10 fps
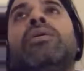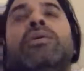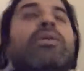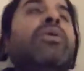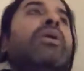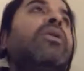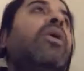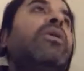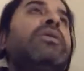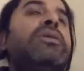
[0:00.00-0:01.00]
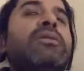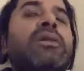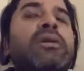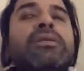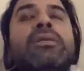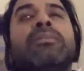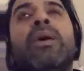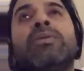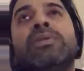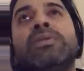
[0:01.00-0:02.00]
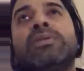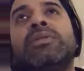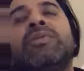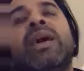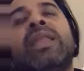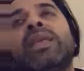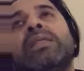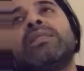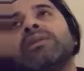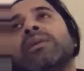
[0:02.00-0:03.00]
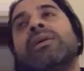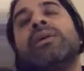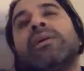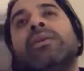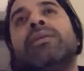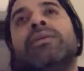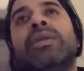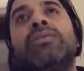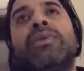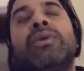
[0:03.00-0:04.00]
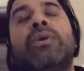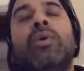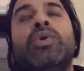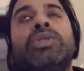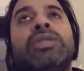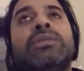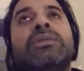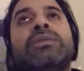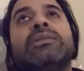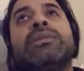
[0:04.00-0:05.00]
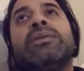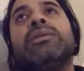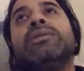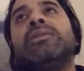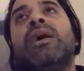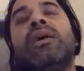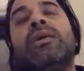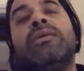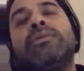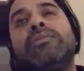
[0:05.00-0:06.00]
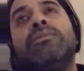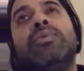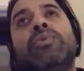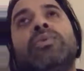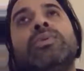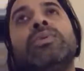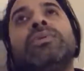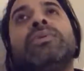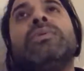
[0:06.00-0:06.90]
look at all these things, the mountains, the valleys, the river, ocean, the stars, moon,